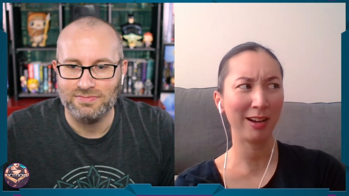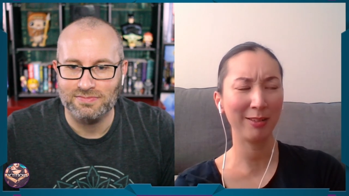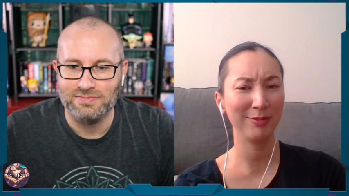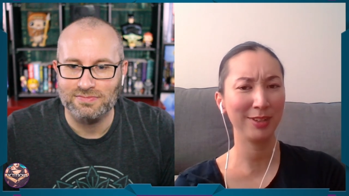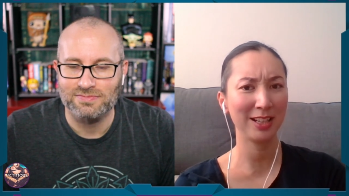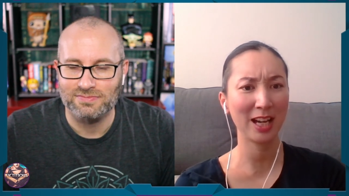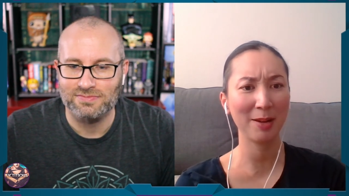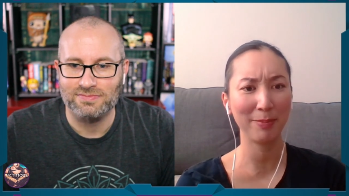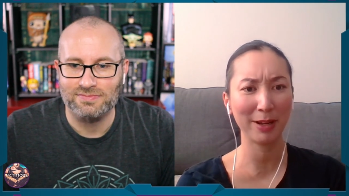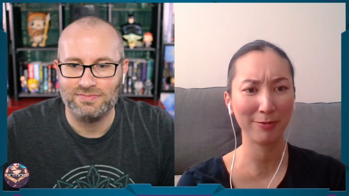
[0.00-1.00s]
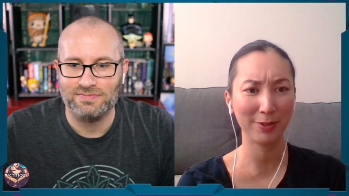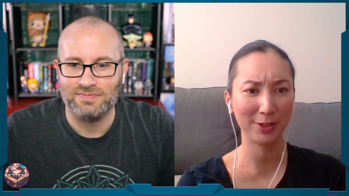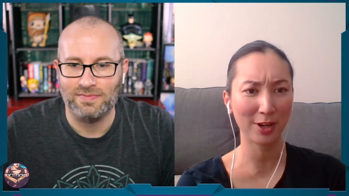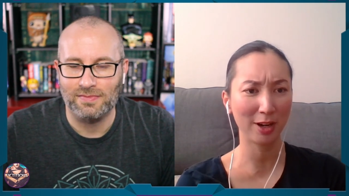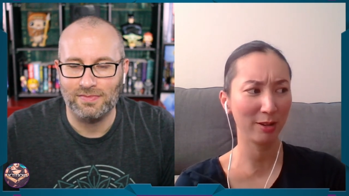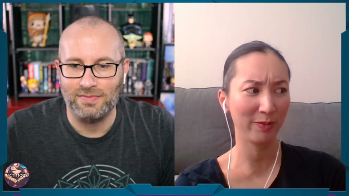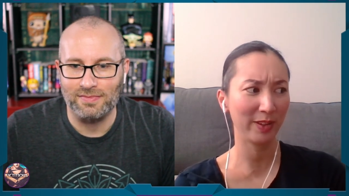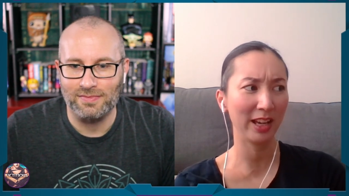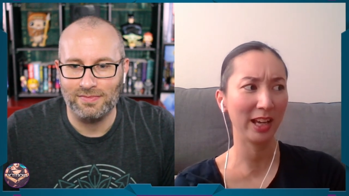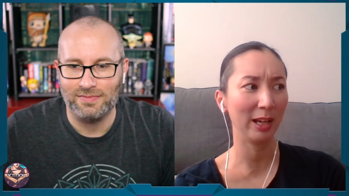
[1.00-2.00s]
Speaker 1: I need to up my
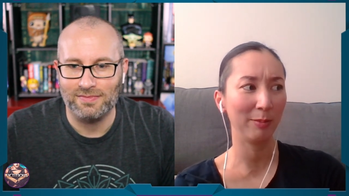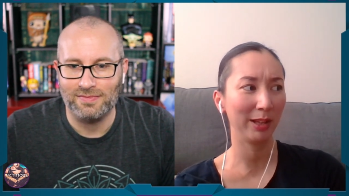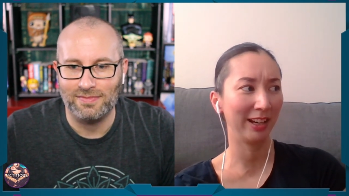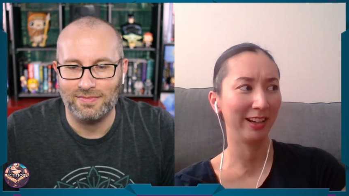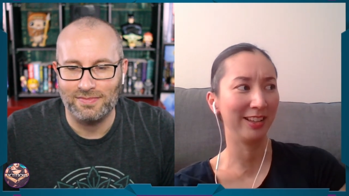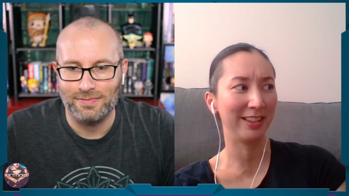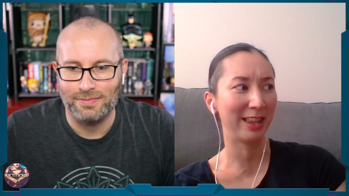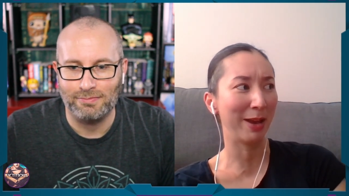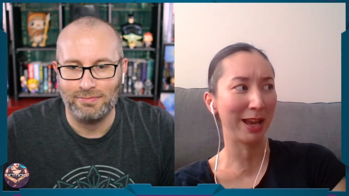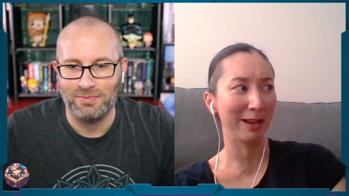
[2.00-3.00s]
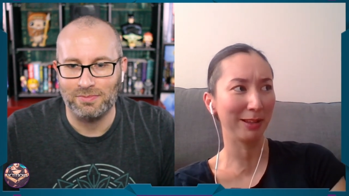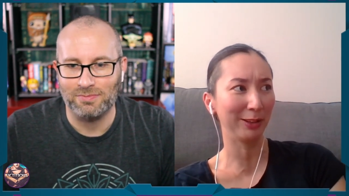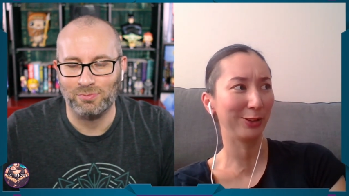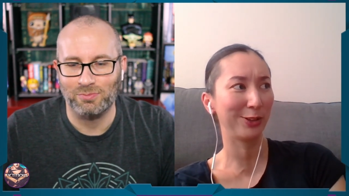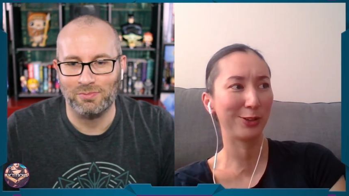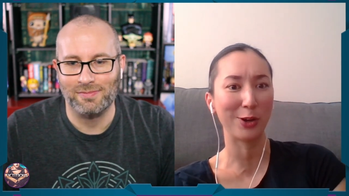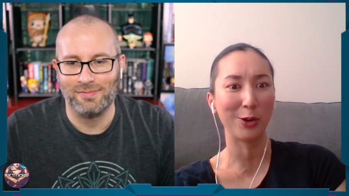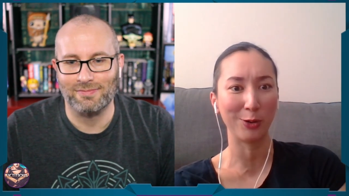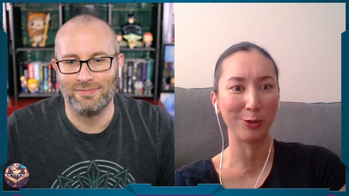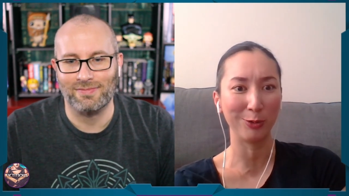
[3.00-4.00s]
photography game because they make it look
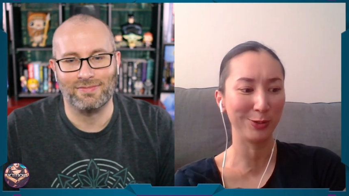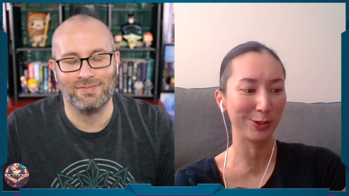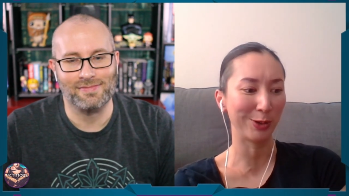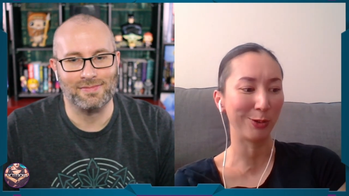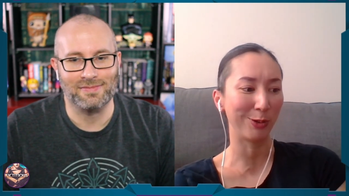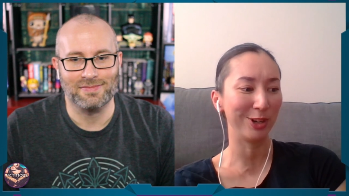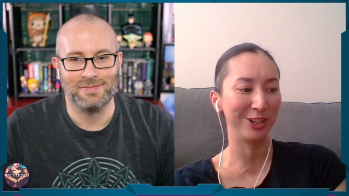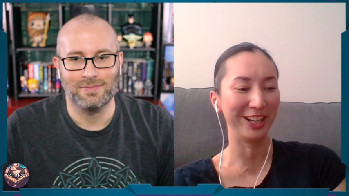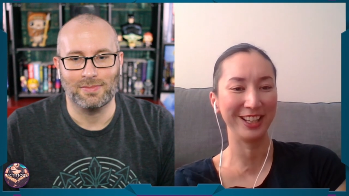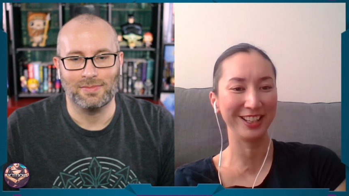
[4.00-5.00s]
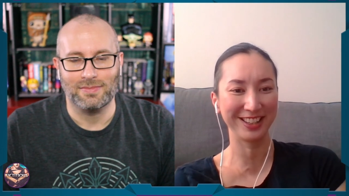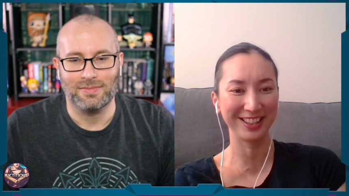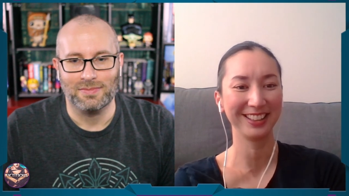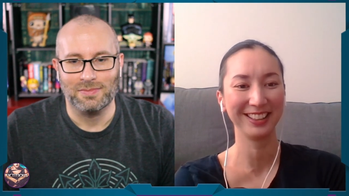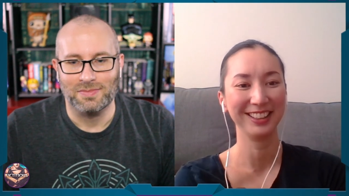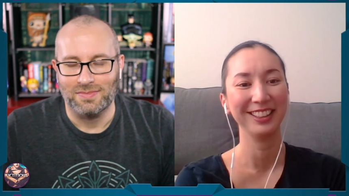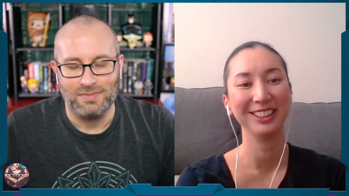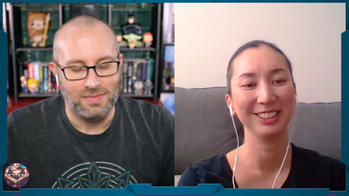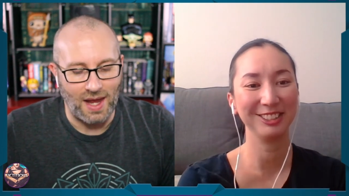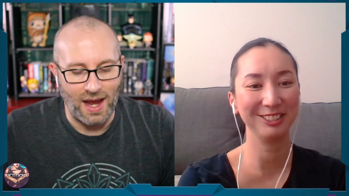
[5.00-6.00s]
so, so gorgeous.
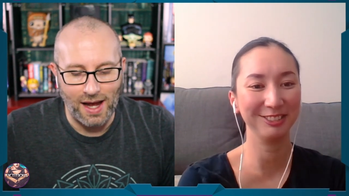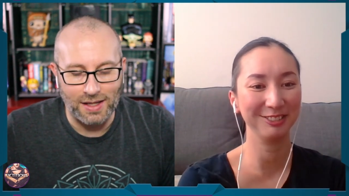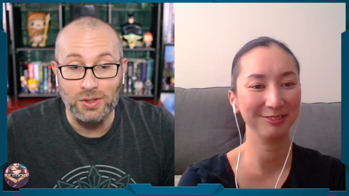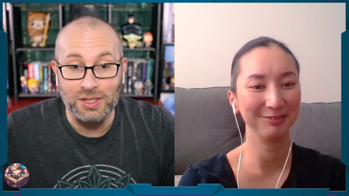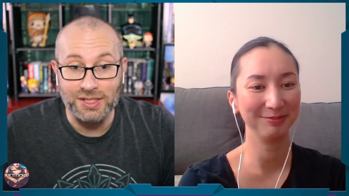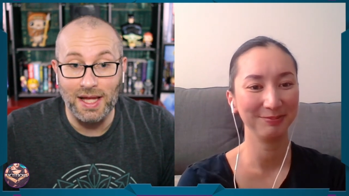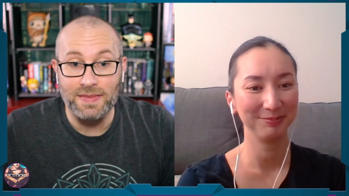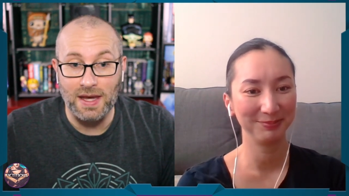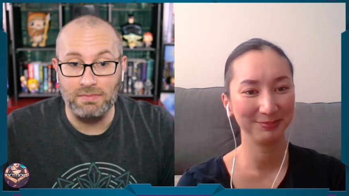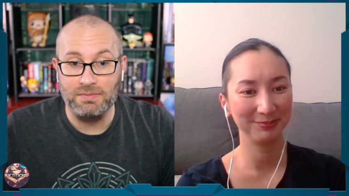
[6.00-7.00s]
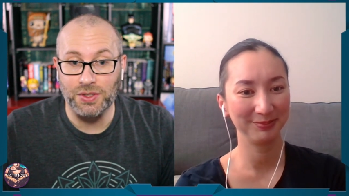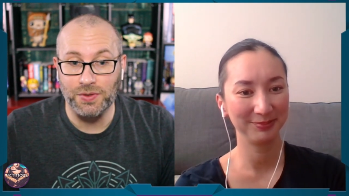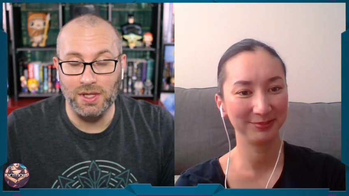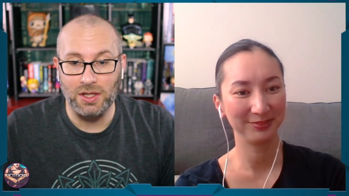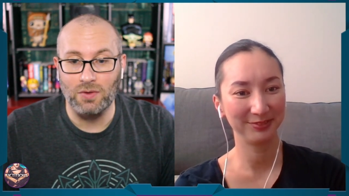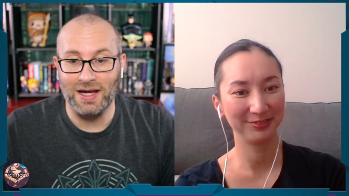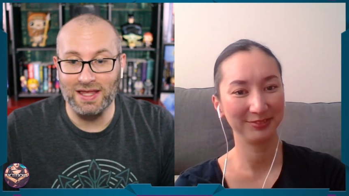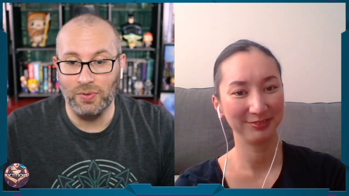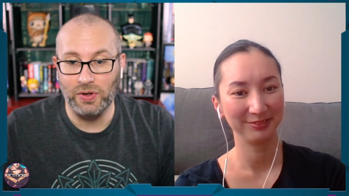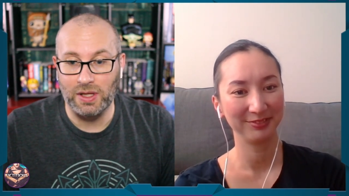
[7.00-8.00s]
Speaker 2: Yeah. You just let them do it. You write the
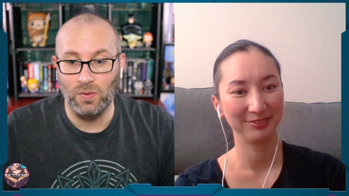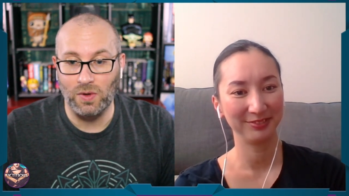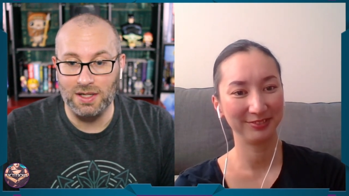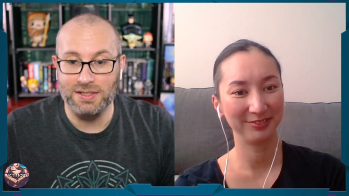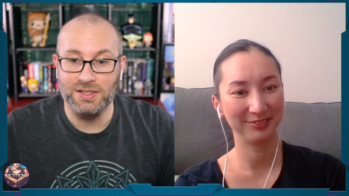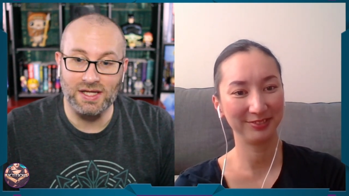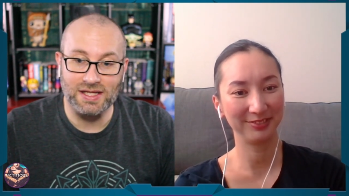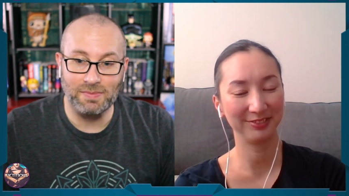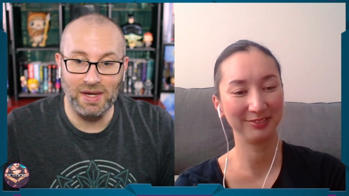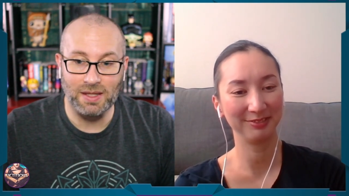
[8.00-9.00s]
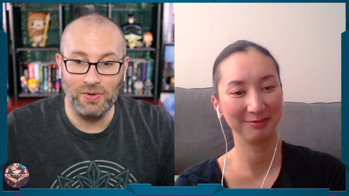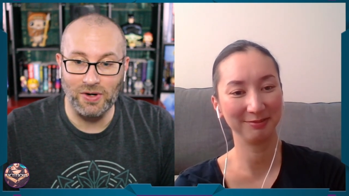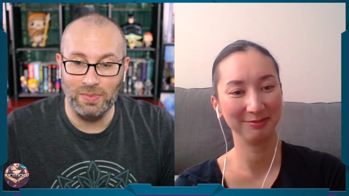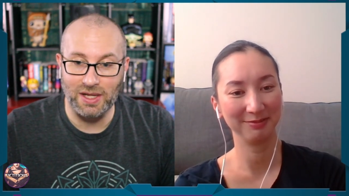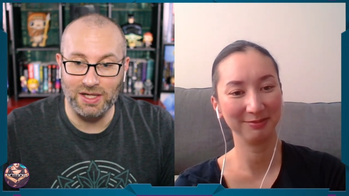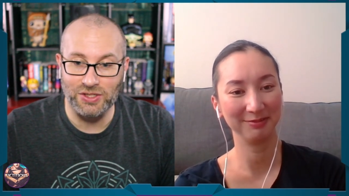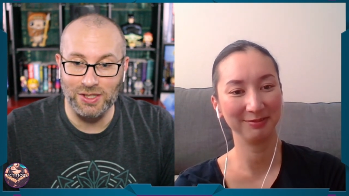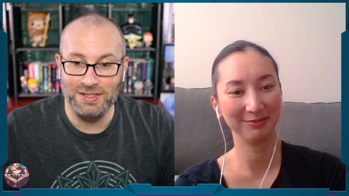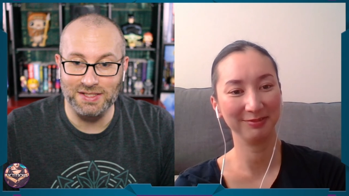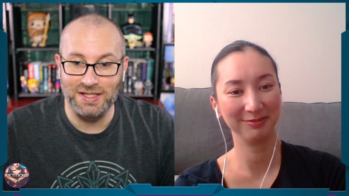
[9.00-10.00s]
pretty words, you let them make the pretty
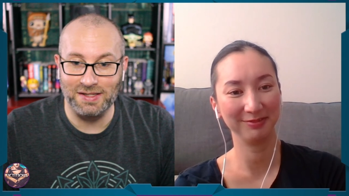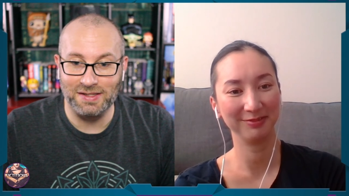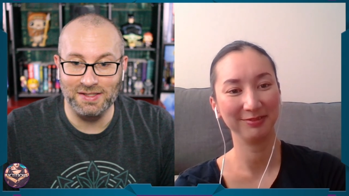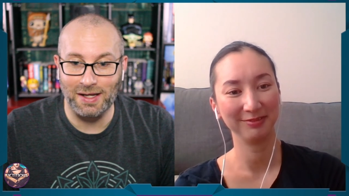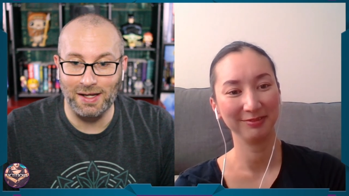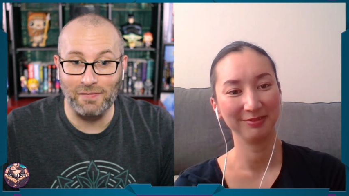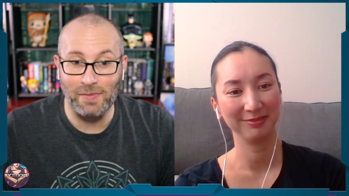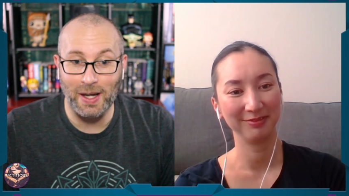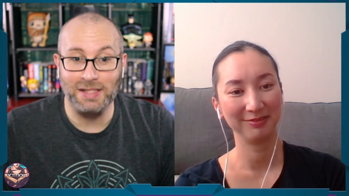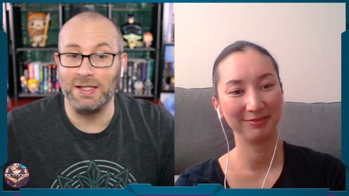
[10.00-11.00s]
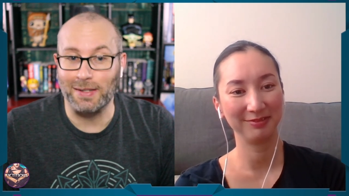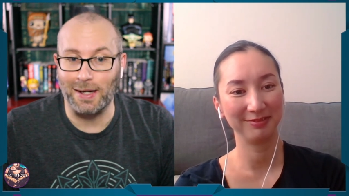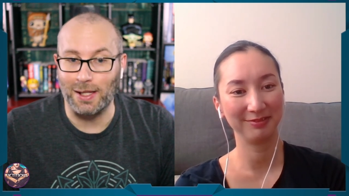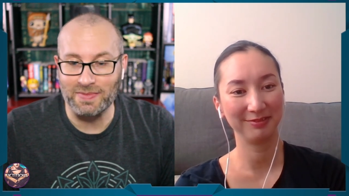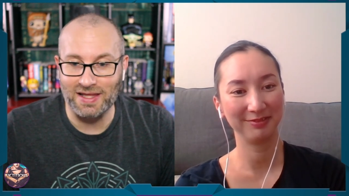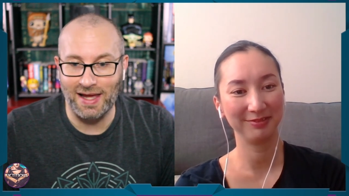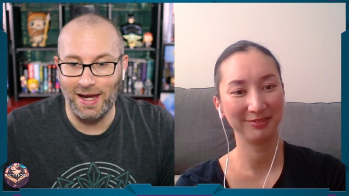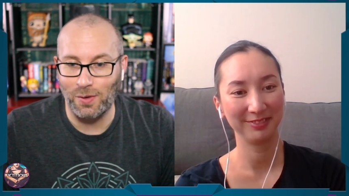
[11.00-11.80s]
pictures, and uh, everybody's in their element that